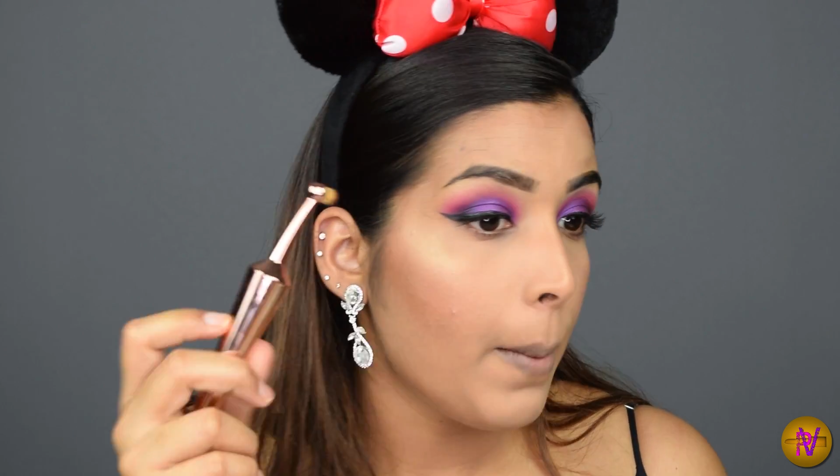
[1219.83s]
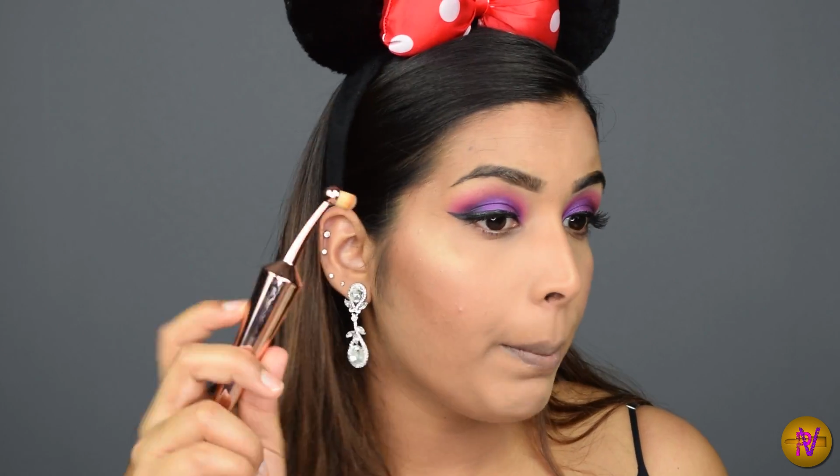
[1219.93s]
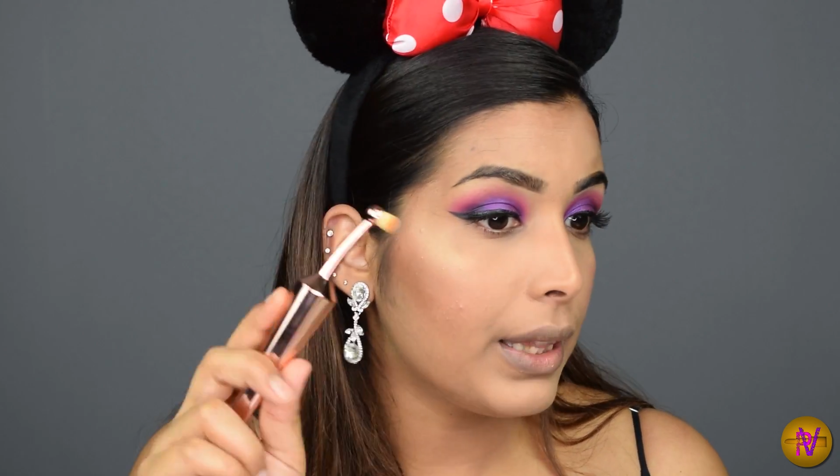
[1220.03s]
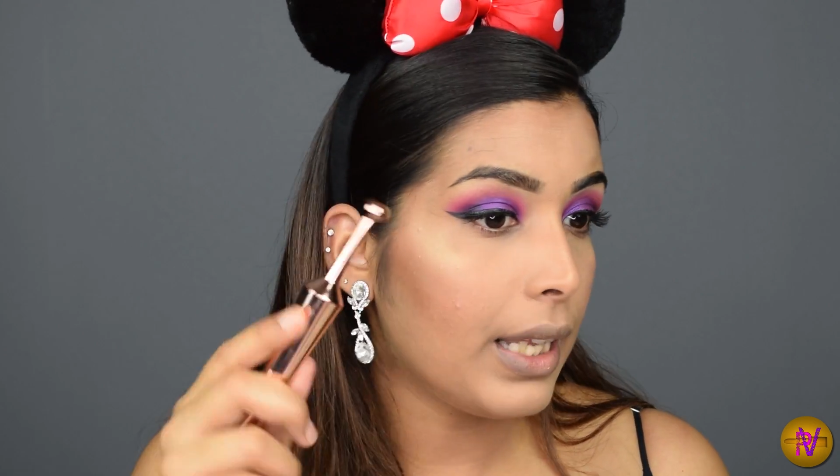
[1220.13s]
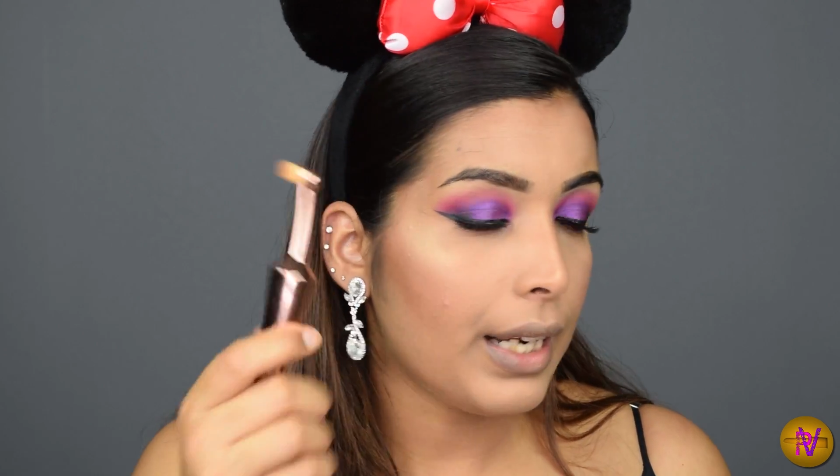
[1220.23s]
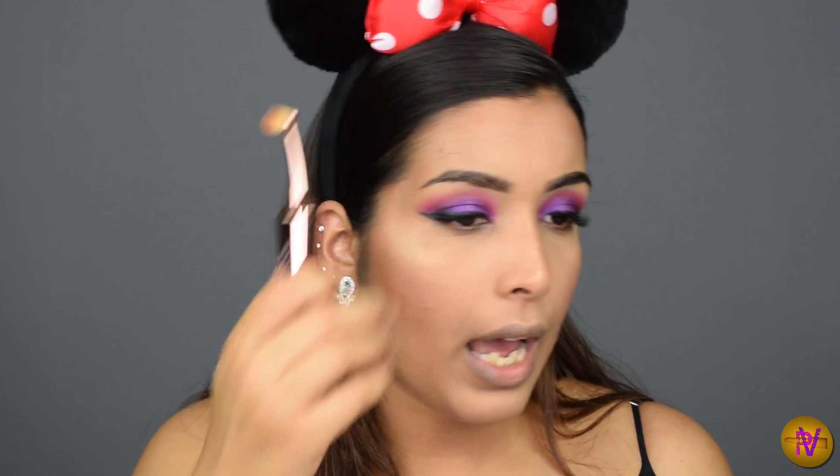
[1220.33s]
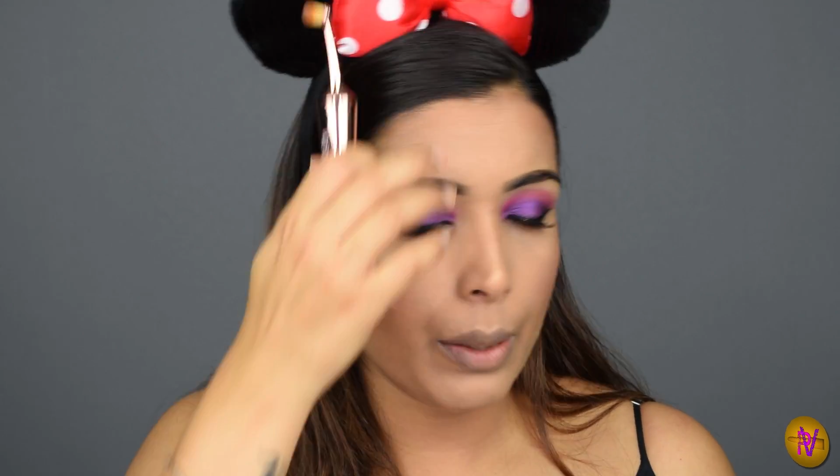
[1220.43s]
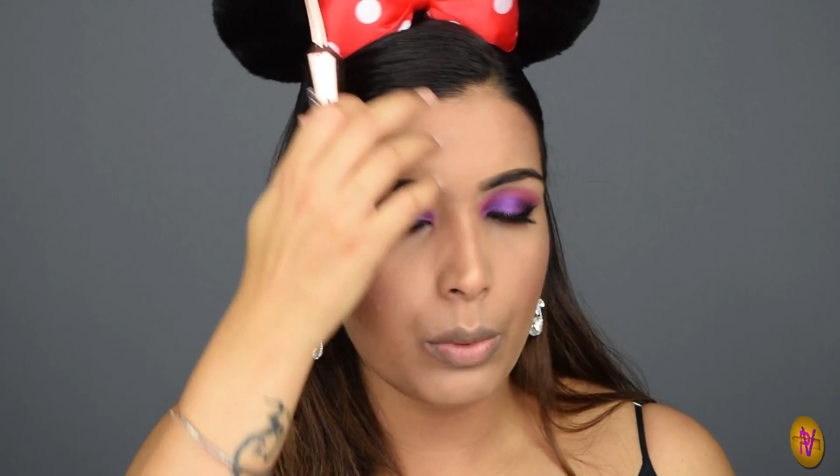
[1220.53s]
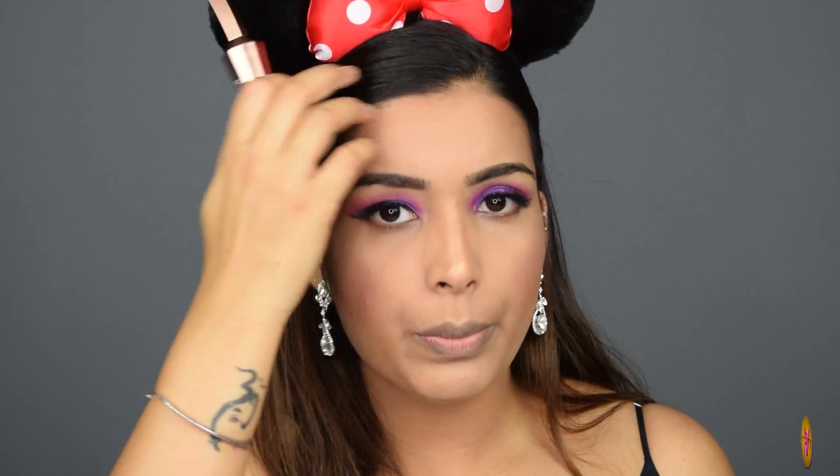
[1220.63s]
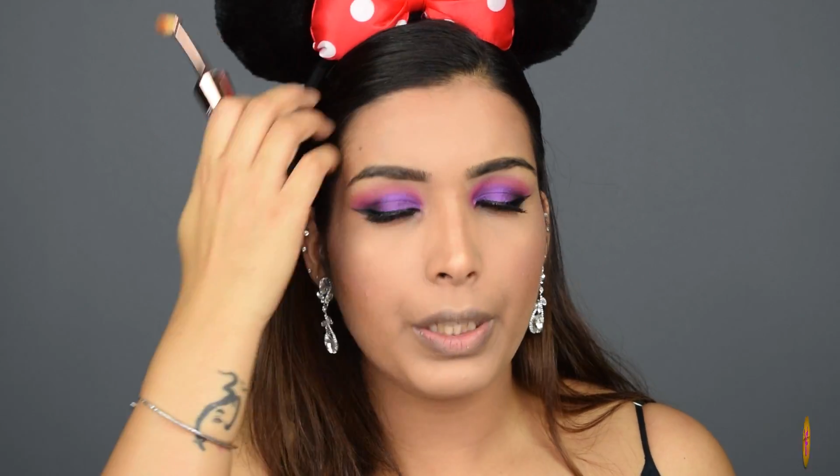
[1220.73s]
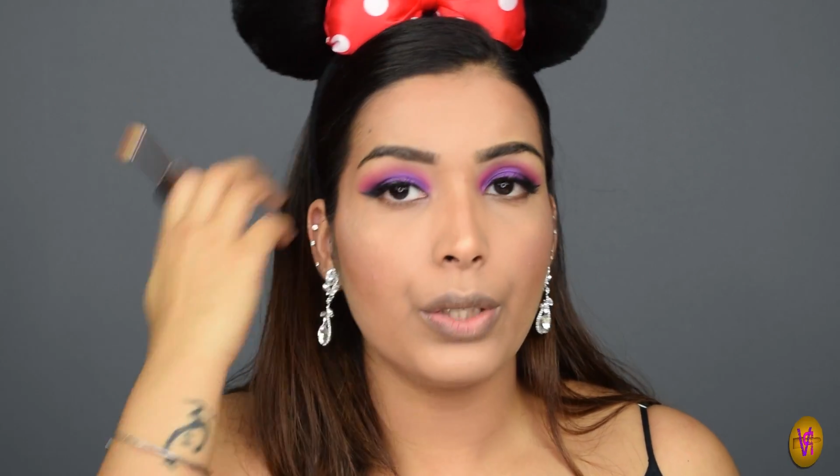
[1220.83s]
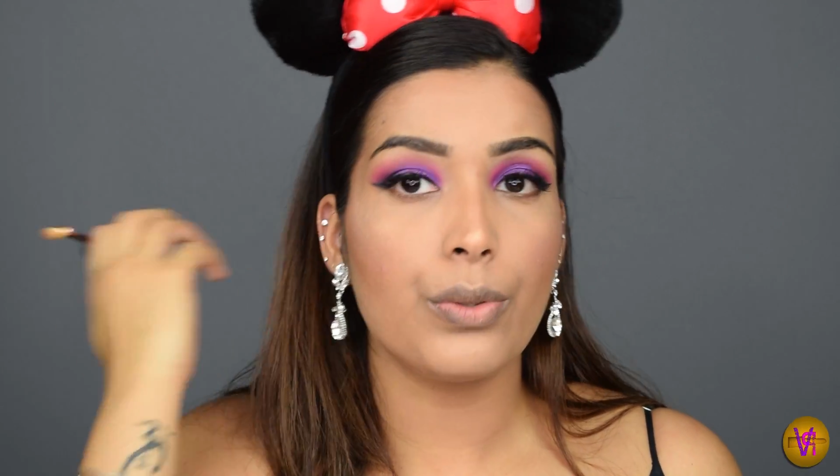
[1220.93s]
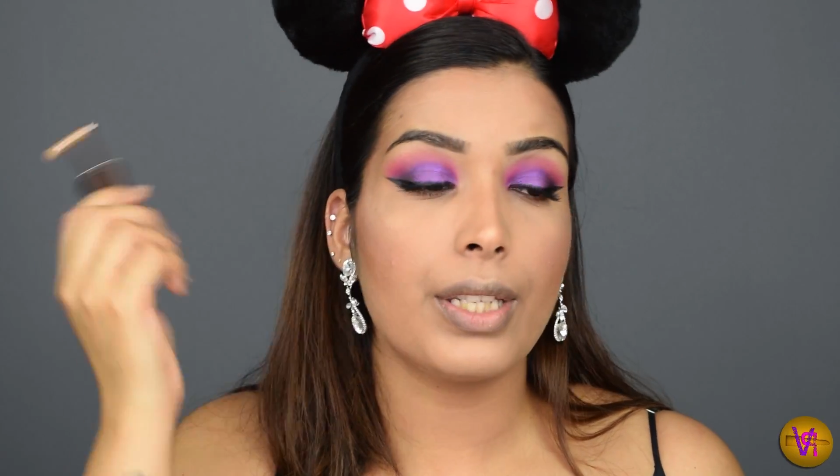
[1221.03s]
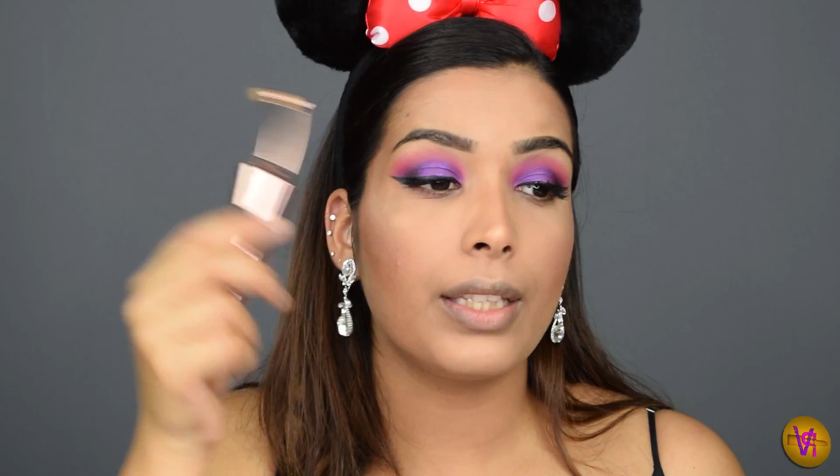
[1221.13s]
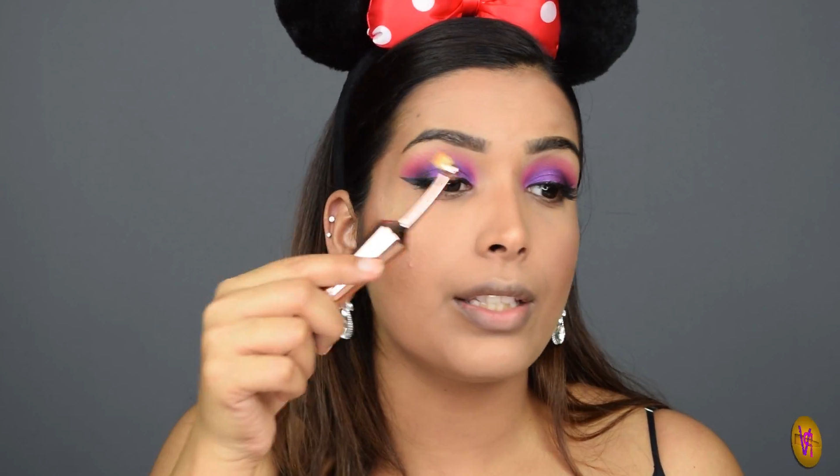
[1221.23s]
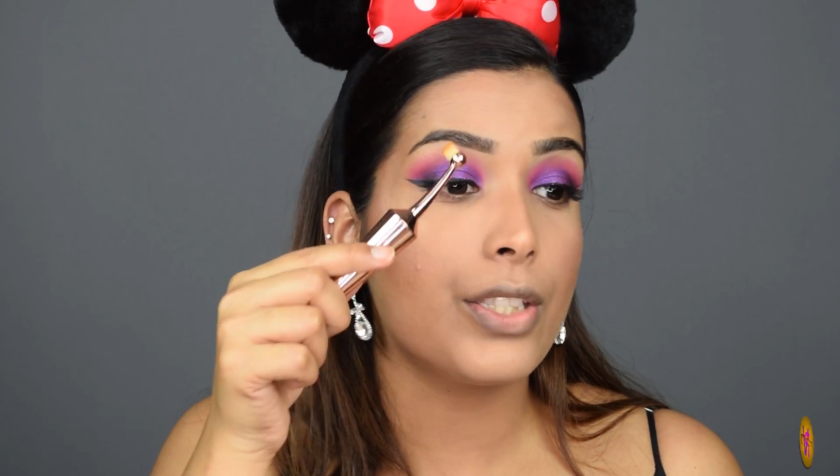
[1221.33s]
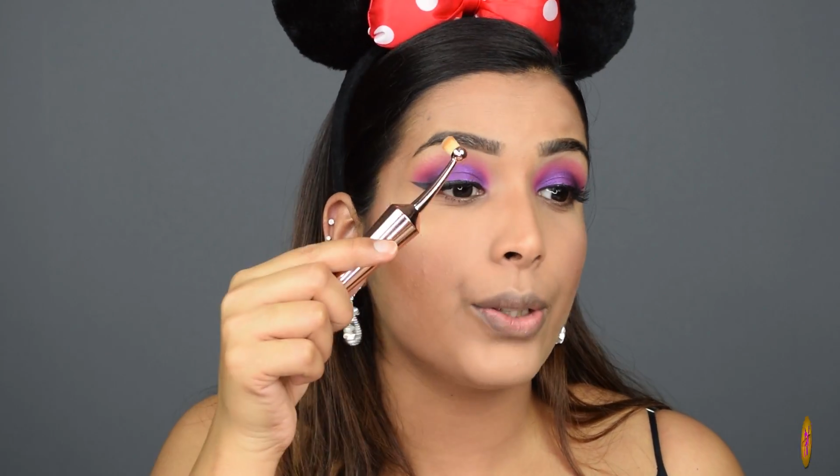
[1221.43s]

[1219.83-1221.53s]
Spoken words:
but then I would be using this